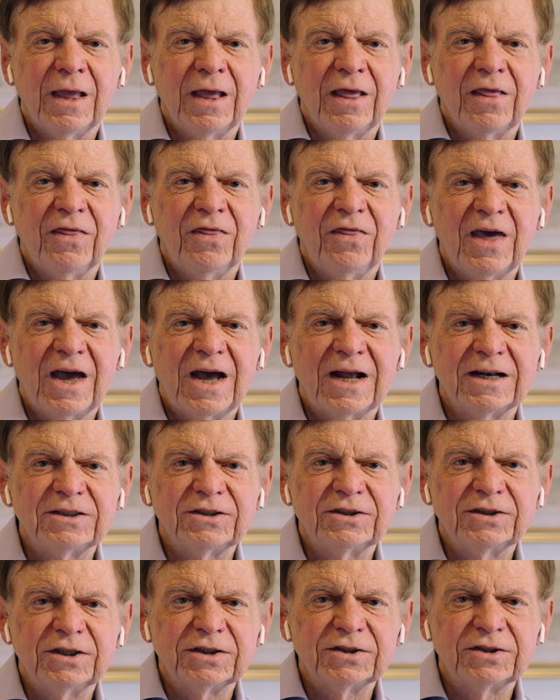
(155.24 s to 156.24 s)
That
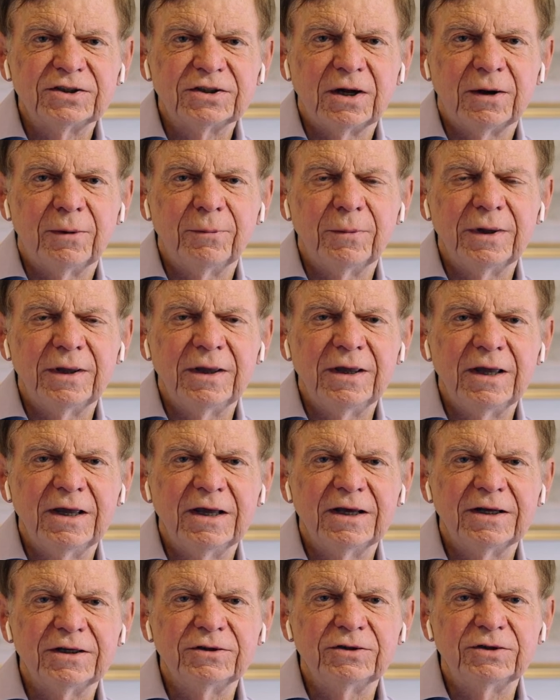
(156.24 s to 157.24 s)
system
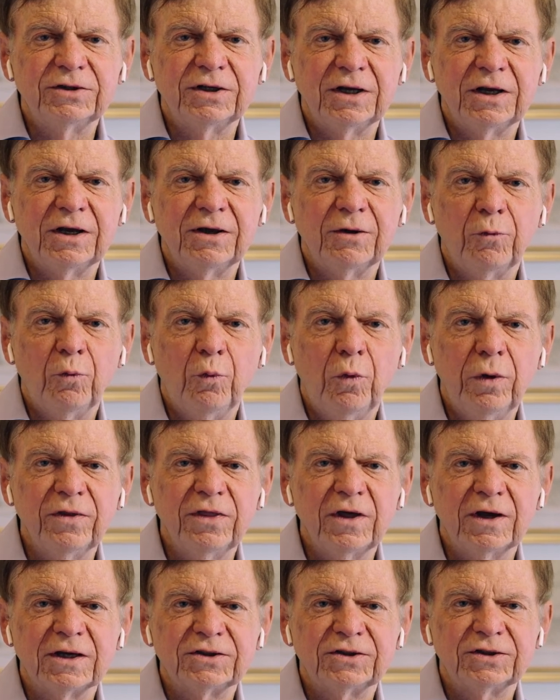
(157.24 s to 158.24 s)
is with
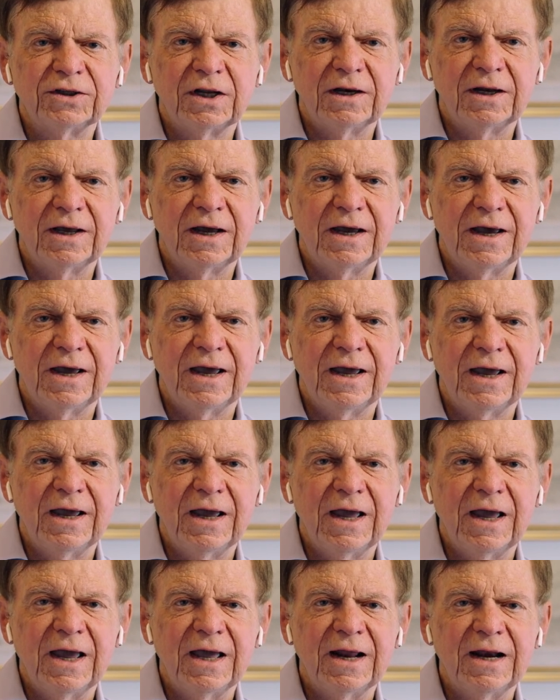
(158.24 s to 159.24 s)
us
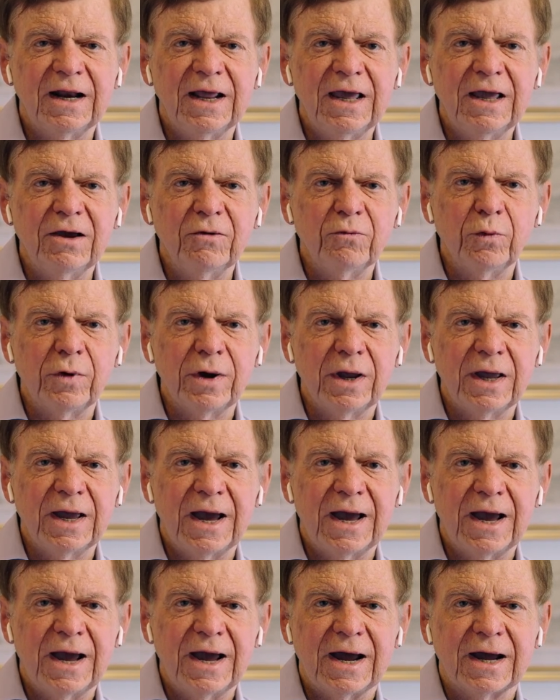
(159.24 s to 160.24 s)
today, and it
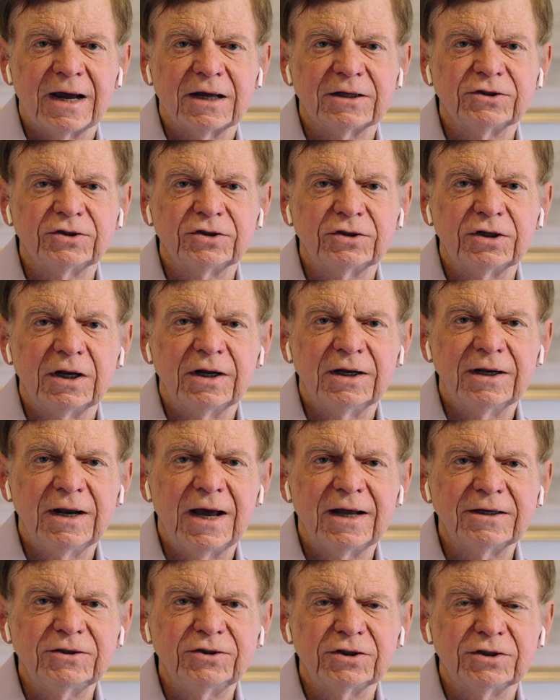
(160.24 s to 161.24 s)
reacts
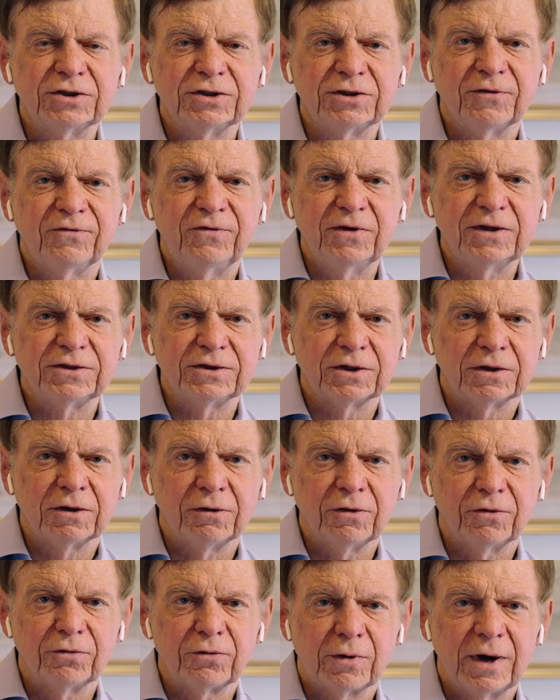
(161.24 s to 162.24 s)
not just to physical
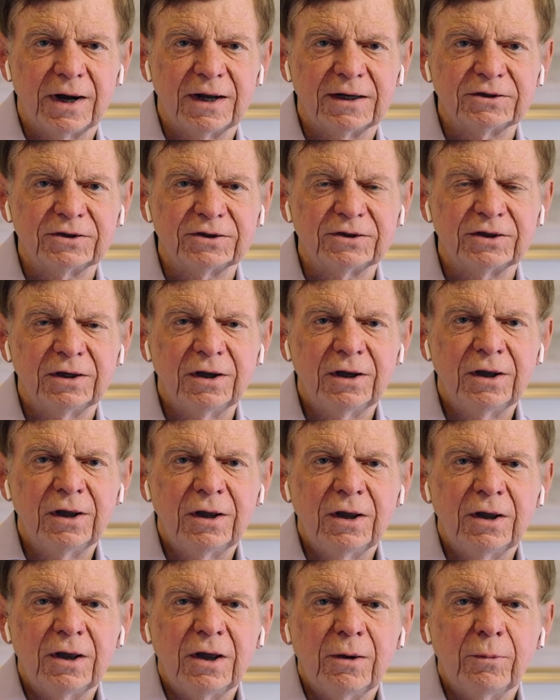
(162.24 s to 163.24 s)
threats,
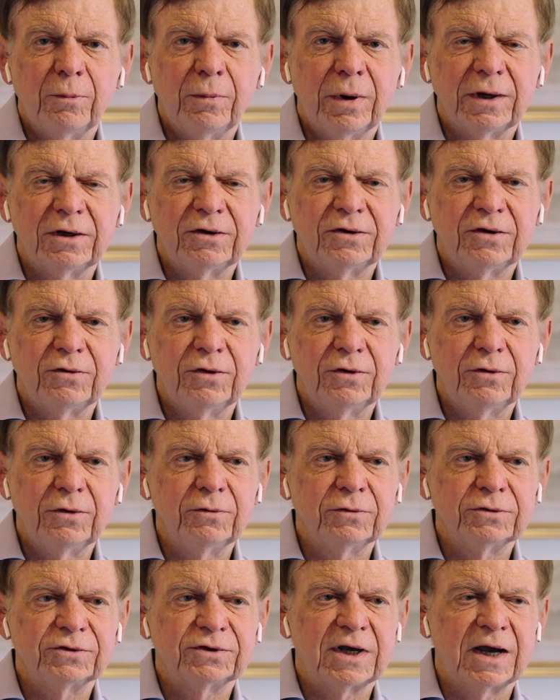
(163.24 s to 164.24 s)
but
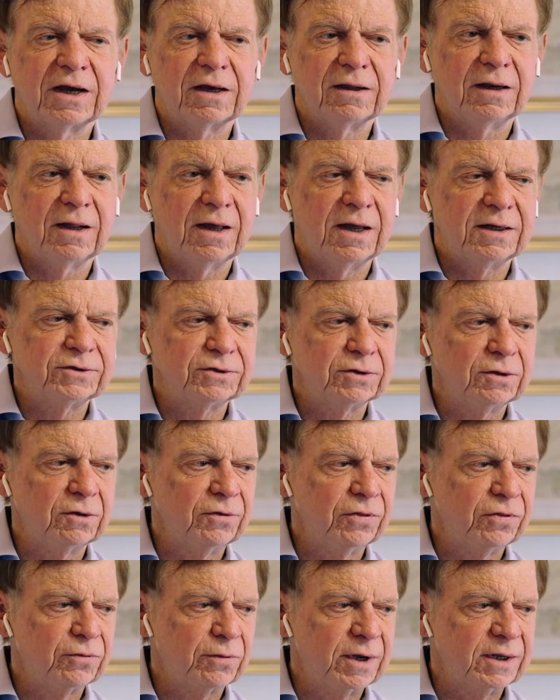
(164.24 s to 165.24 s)
to psychological
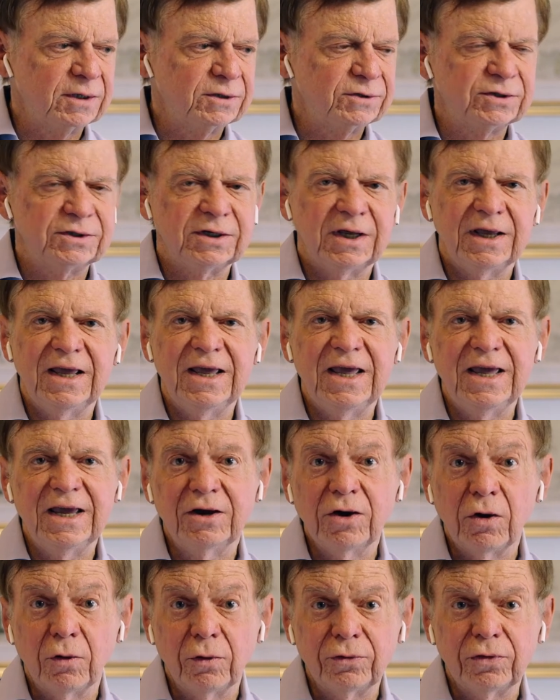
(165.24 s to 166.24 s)
threats,
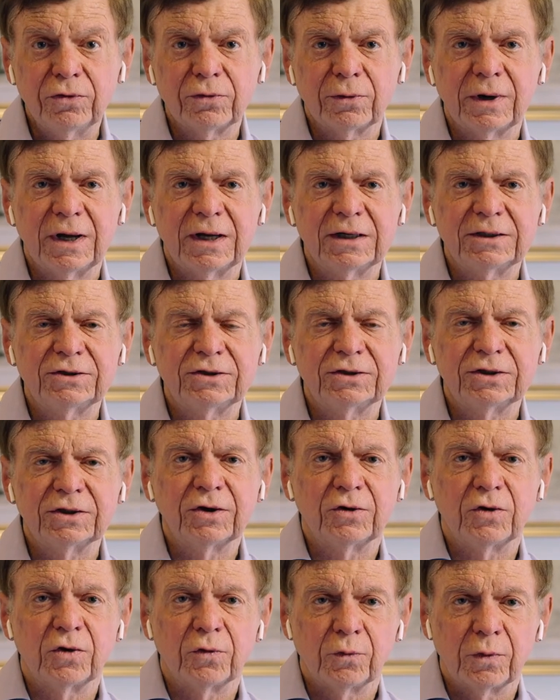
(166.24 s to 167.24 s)
ego threats,
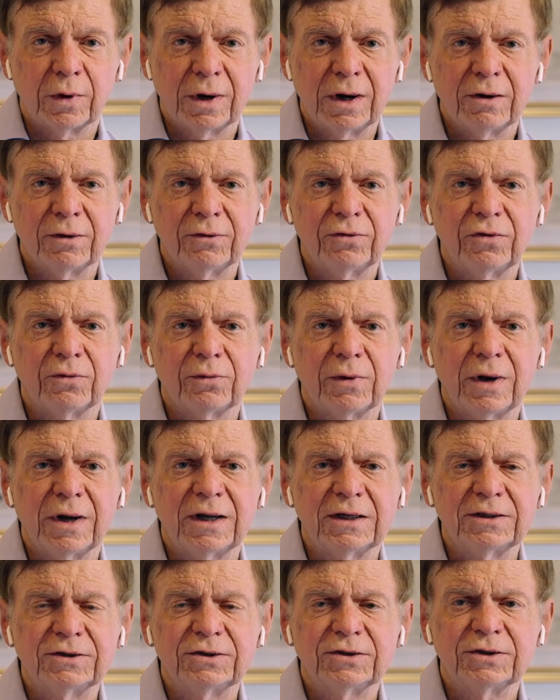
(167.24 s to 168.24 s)
career
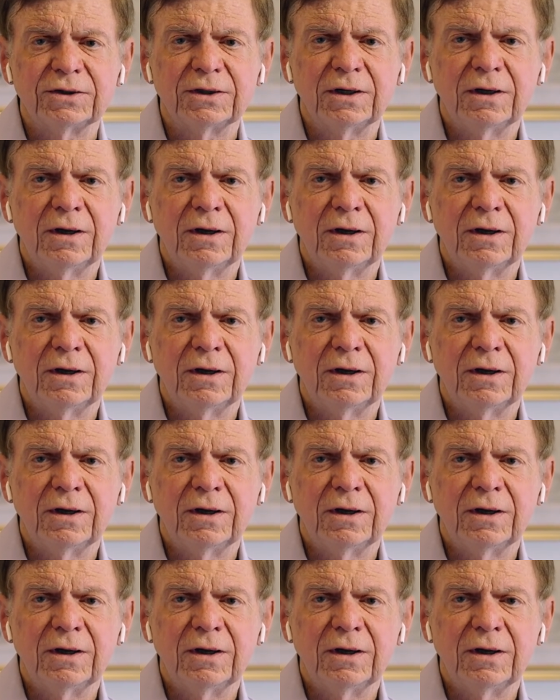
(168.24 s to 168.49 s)
threats,